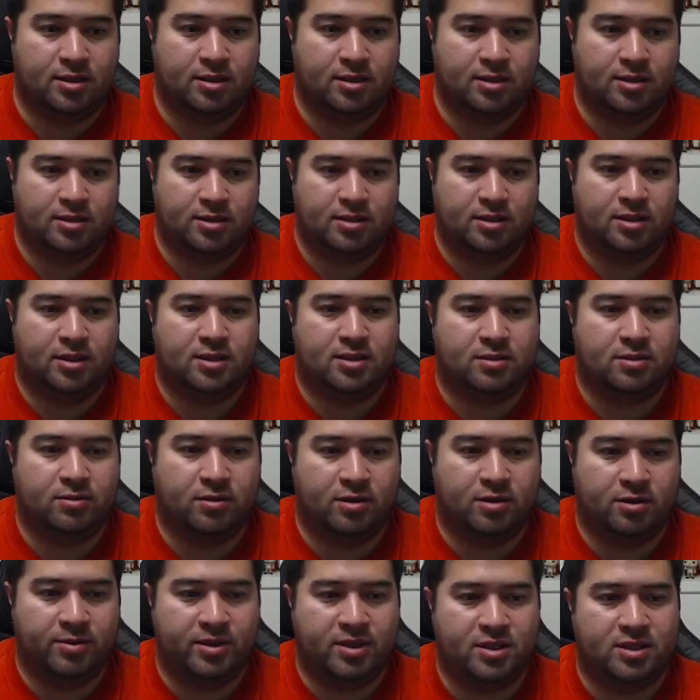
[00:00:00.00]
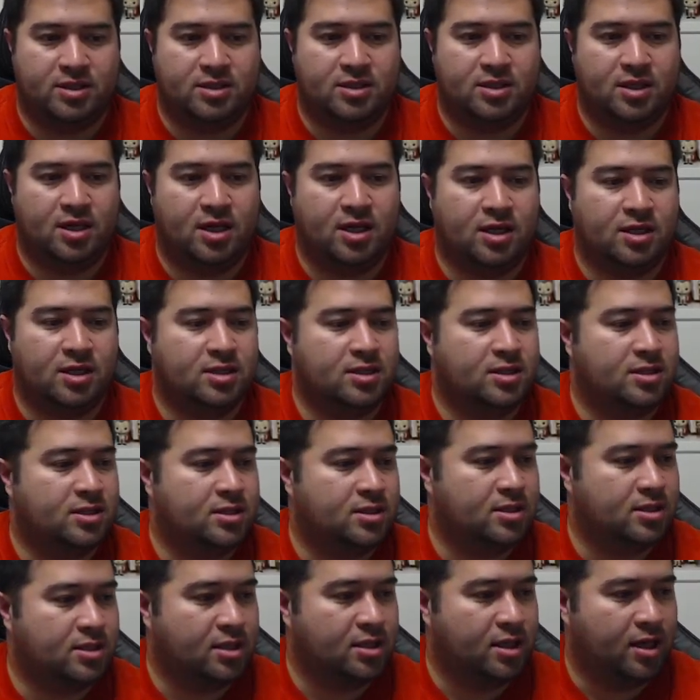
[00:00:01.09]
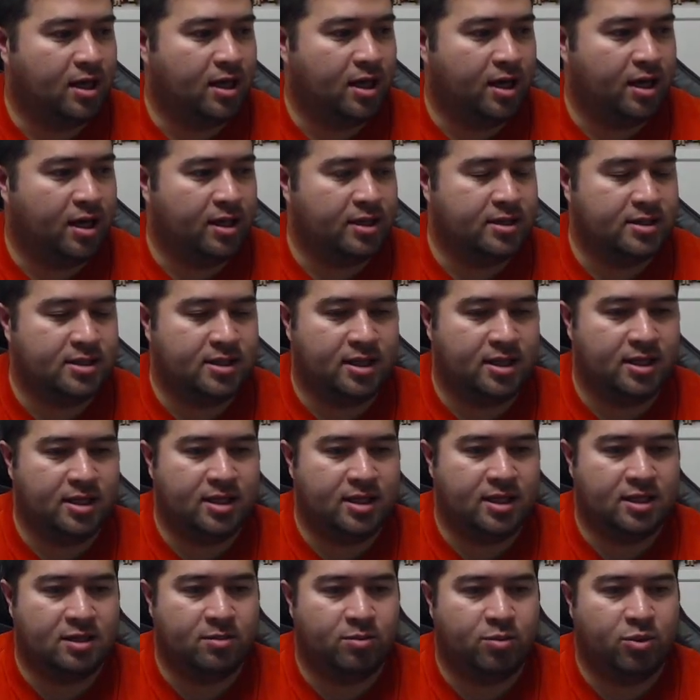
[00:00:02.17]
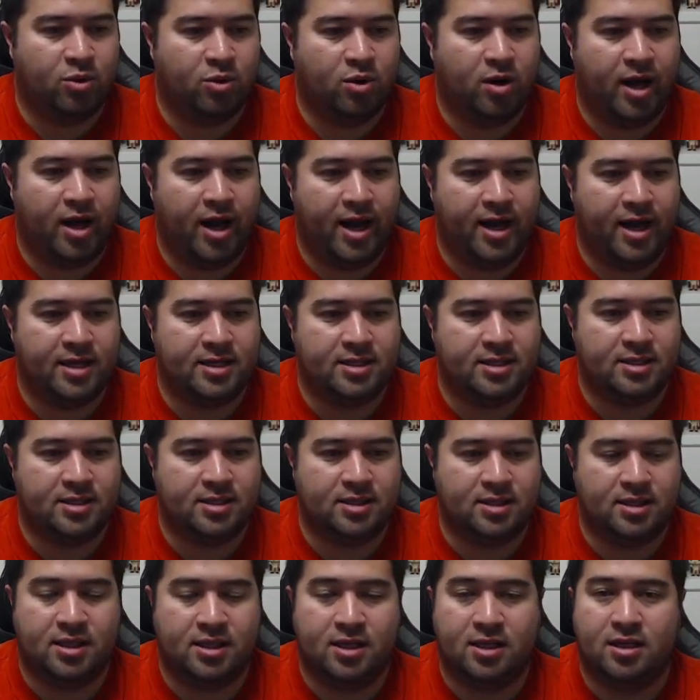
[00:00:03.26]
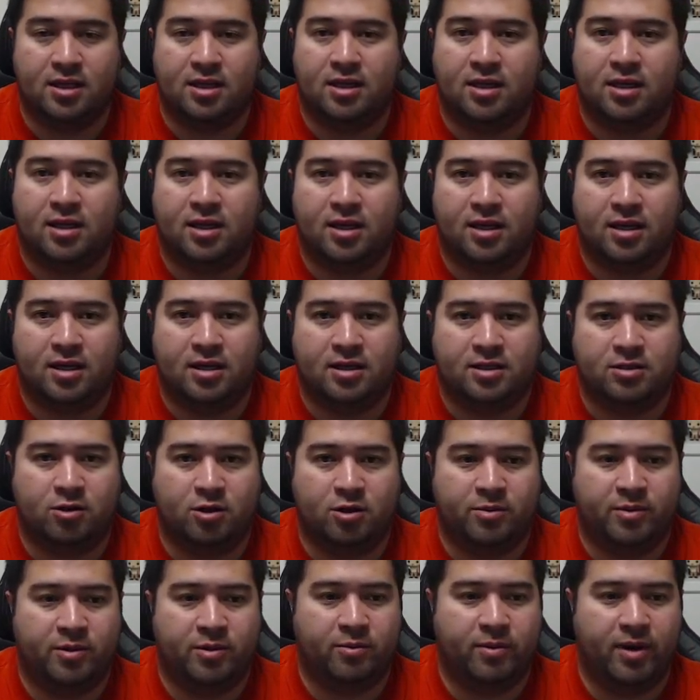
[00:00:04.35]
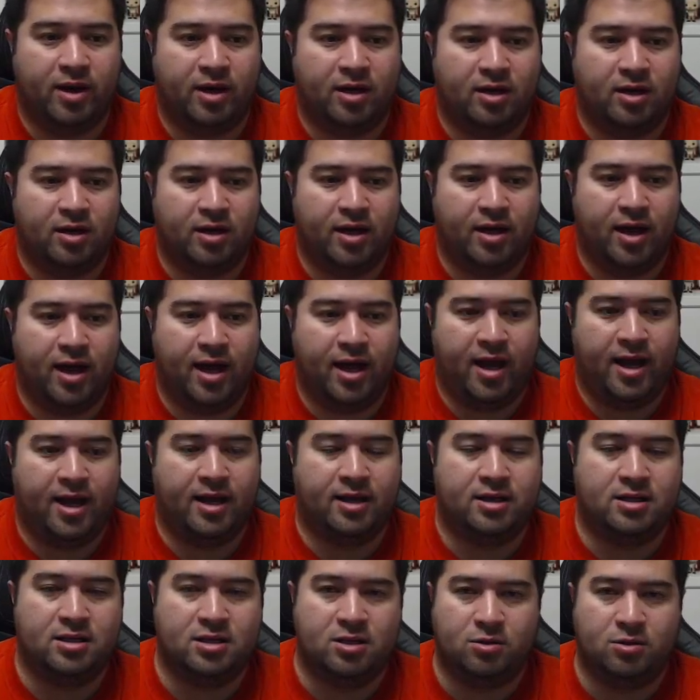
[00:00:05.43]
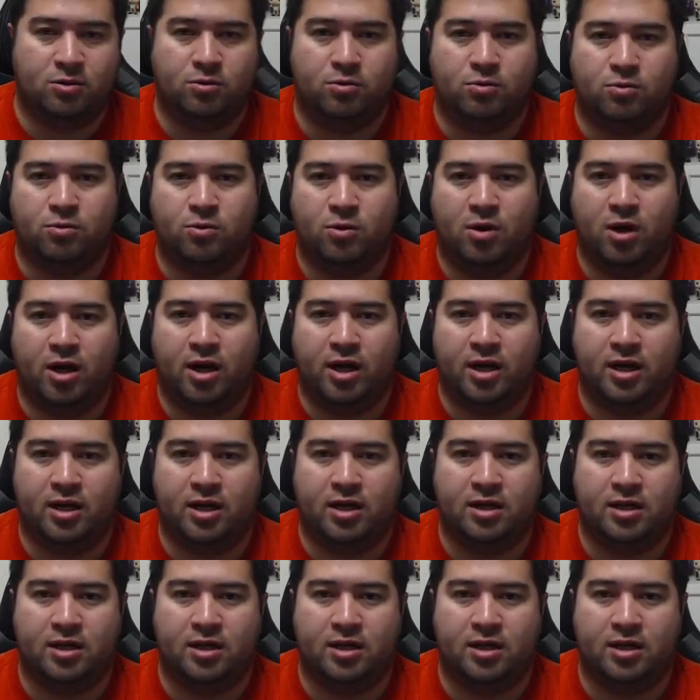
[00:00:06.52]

So that's going to be 6. Let's see, I need to get the price. It's going to be record at 1.